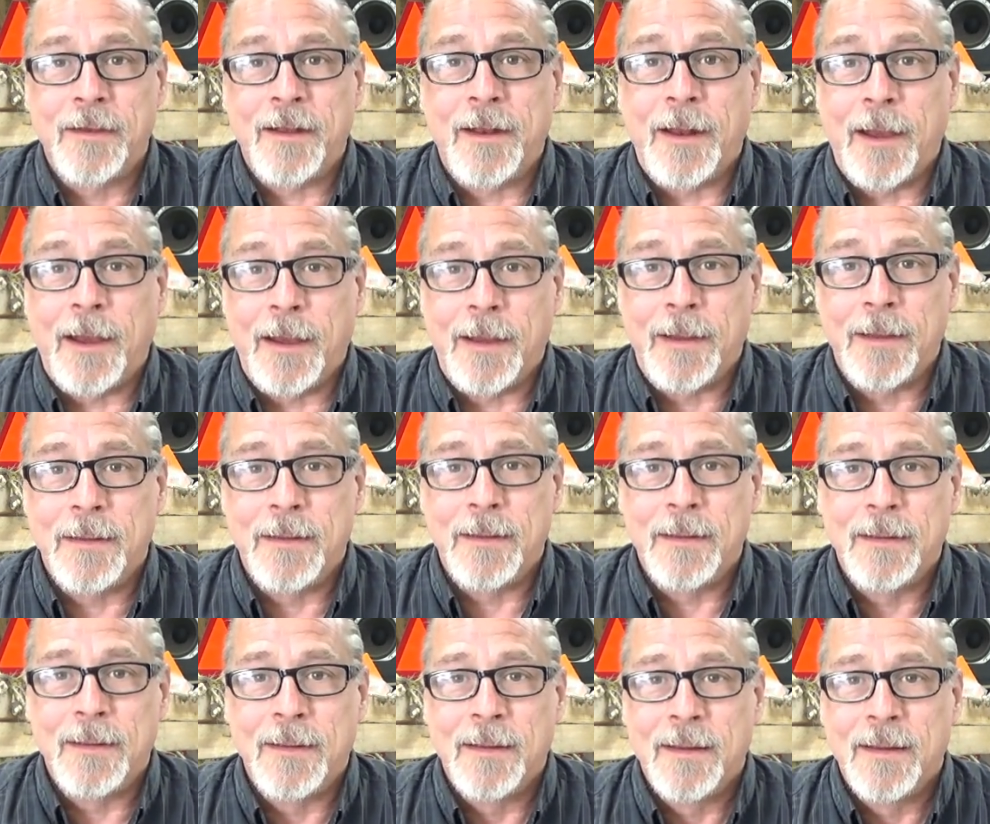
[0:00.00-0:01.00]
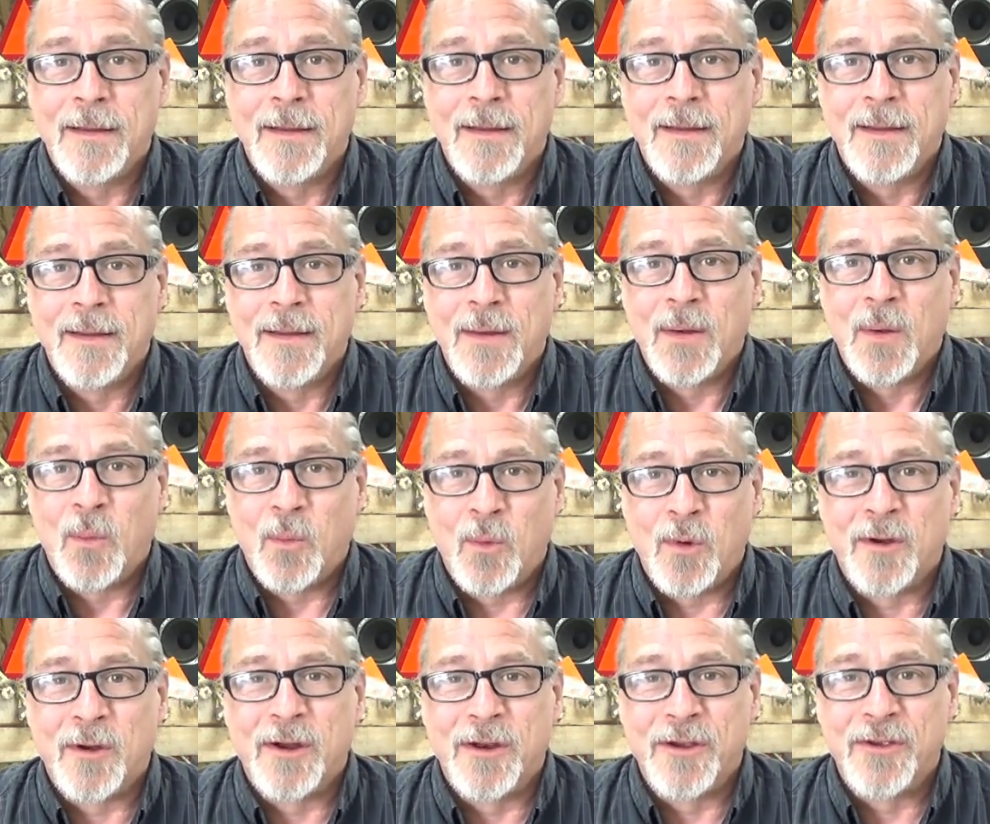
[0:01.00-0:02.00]
Today,
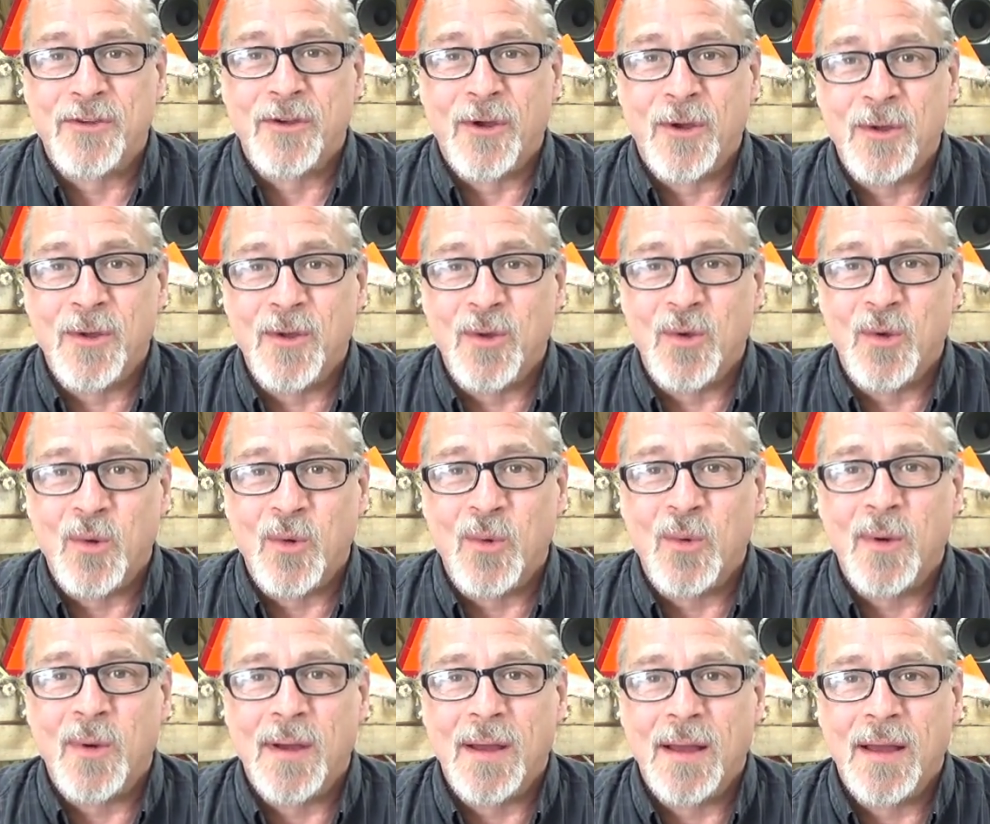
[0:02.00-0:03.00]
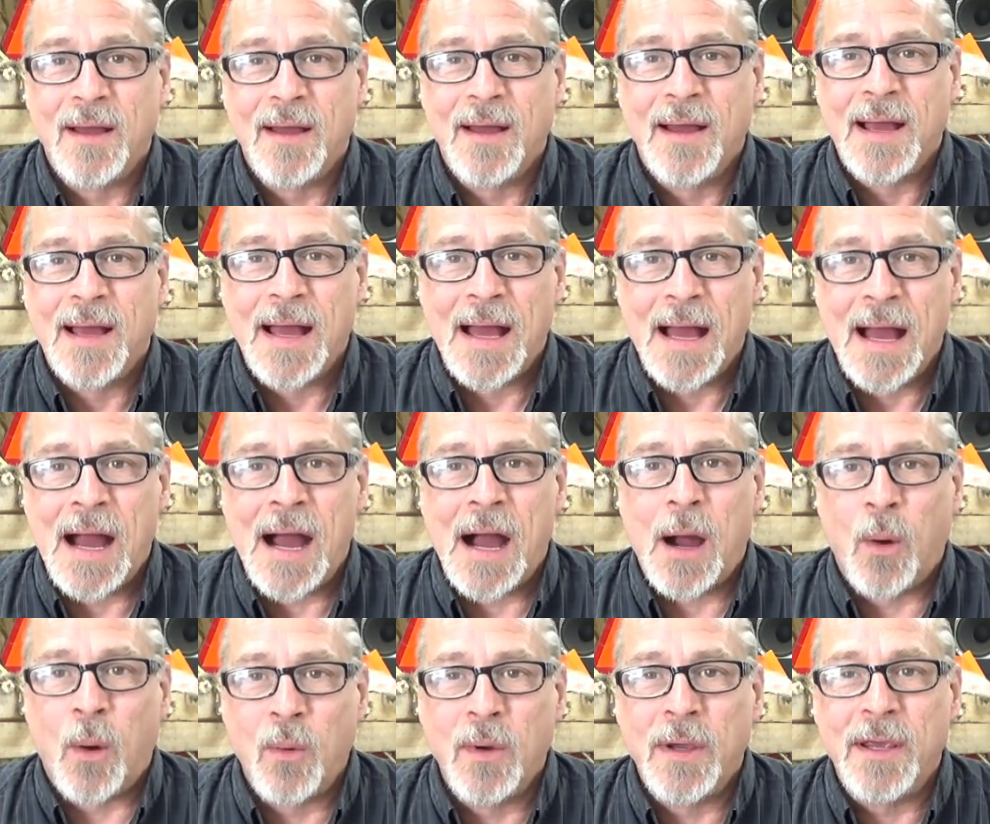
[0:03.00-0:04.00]
we're going to show you
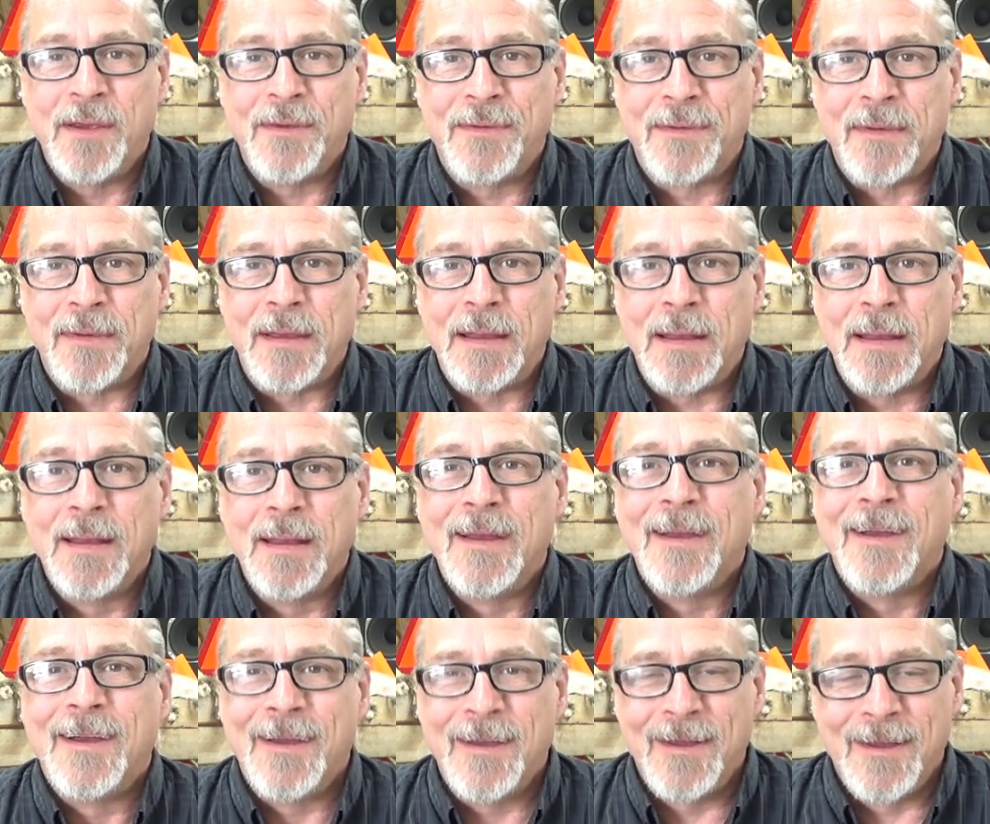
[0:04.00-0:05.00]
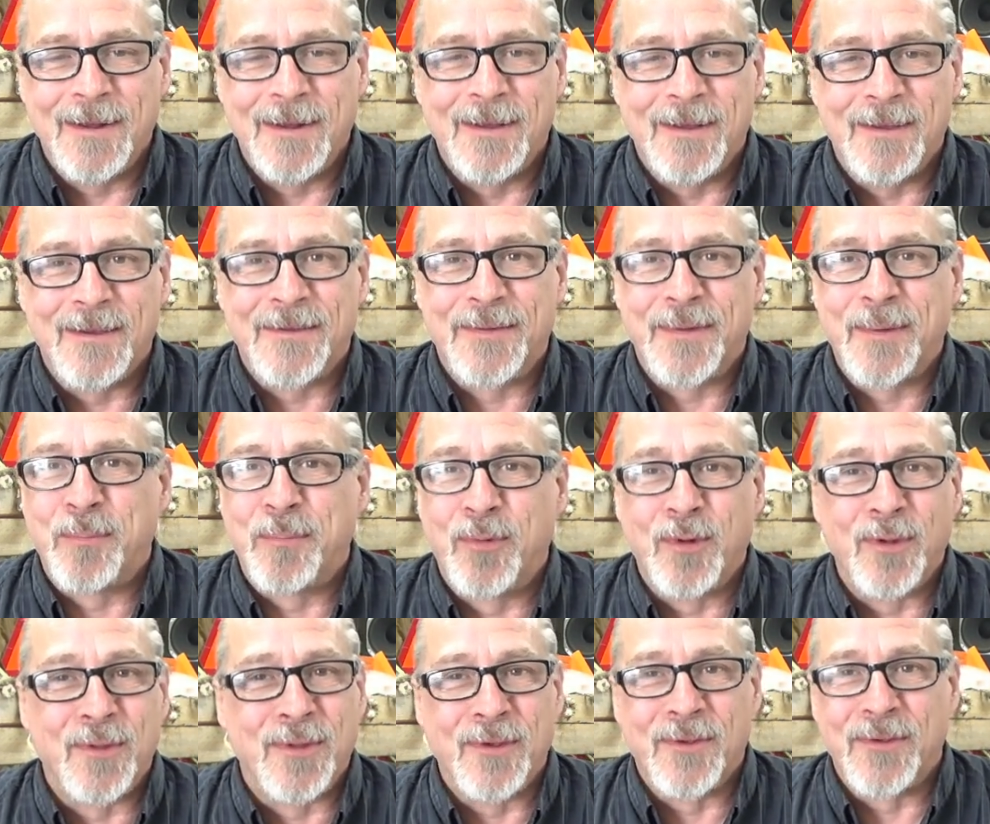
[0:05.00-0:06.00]
how easy it is to
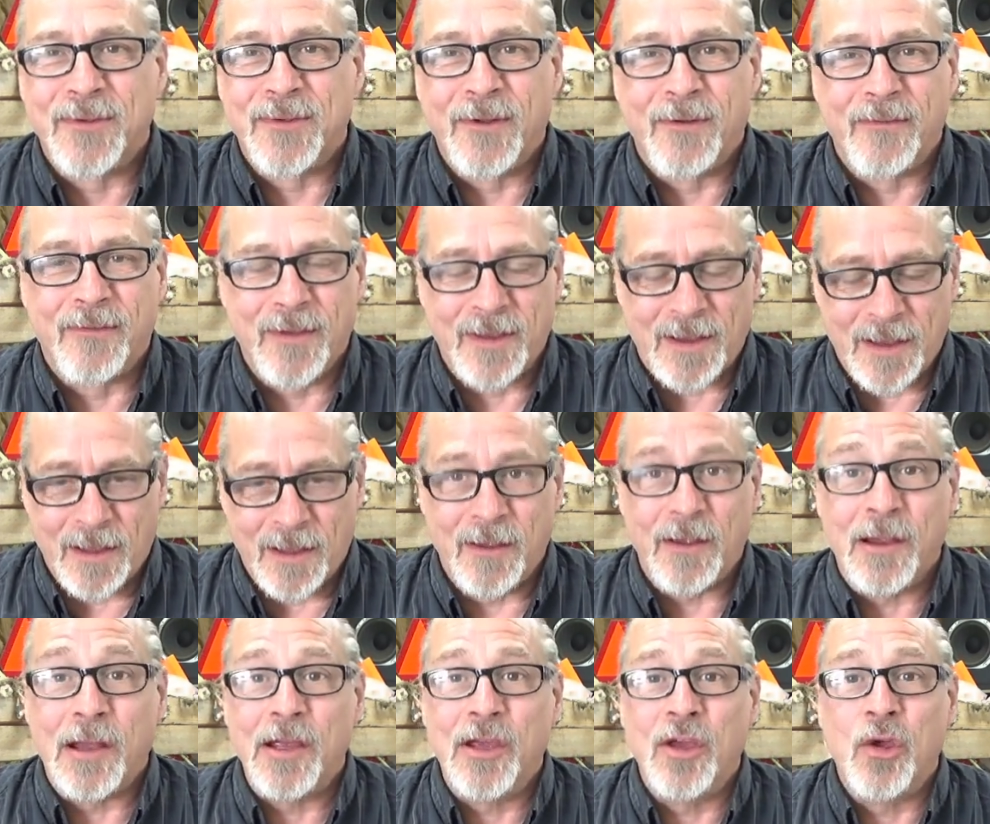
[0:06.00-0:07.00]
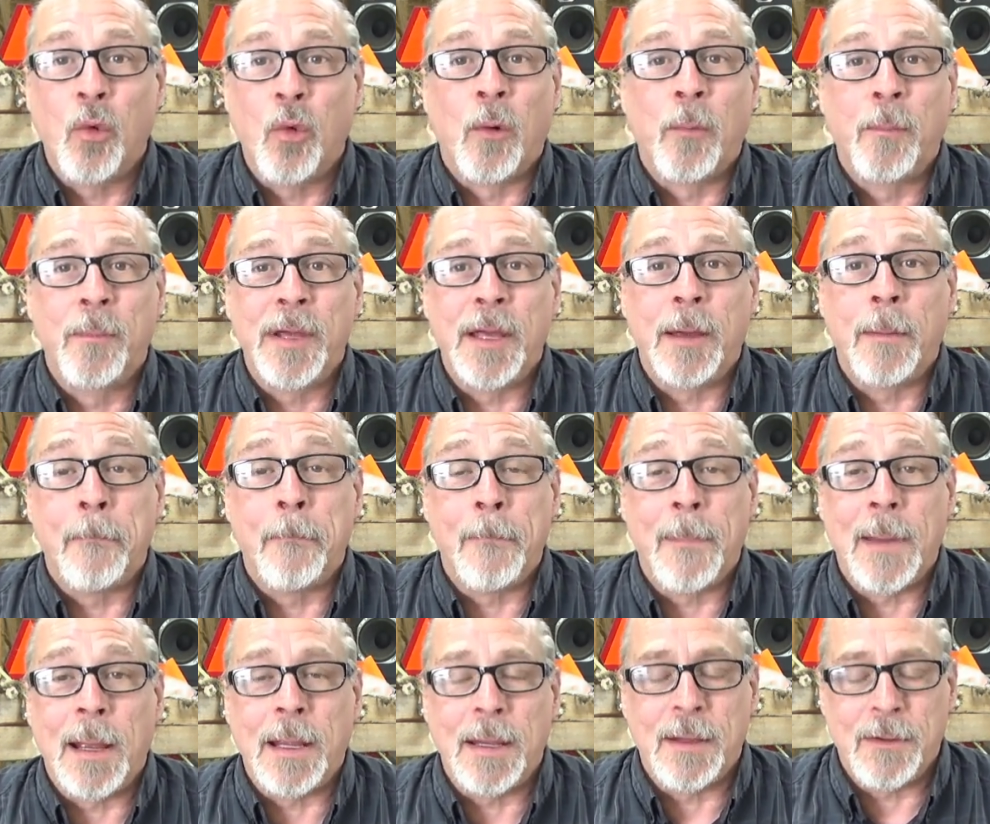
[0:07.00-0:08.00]
put this stuff together. You will be
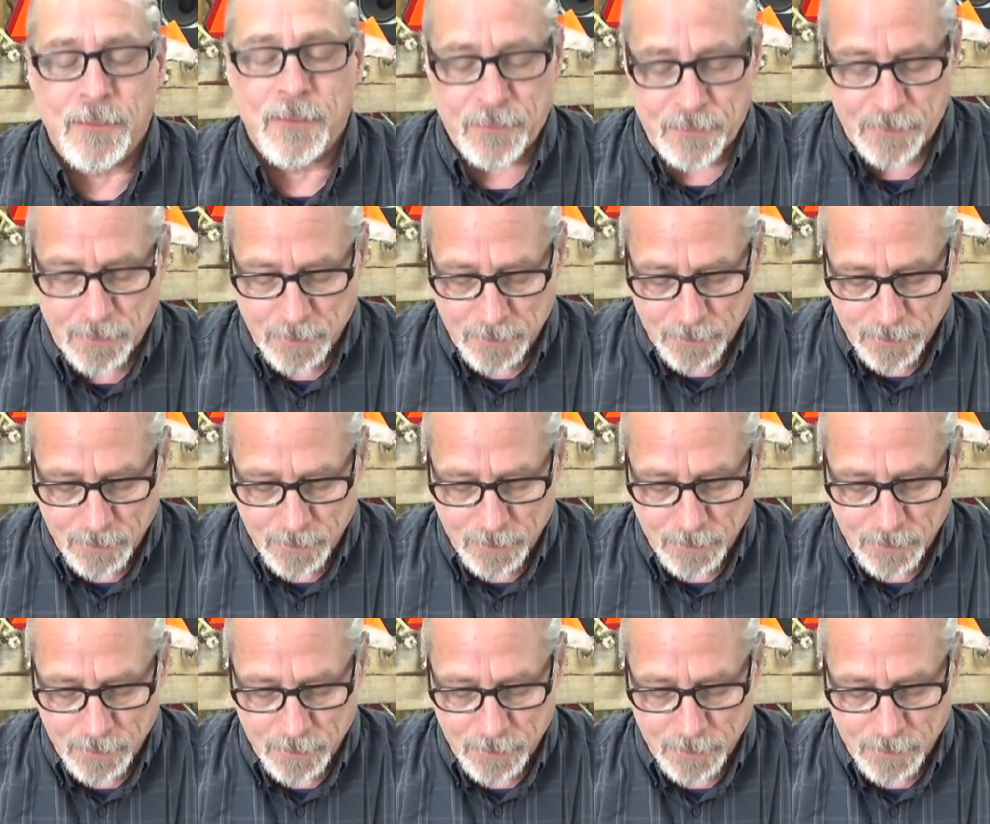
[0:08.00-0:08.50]
amazed.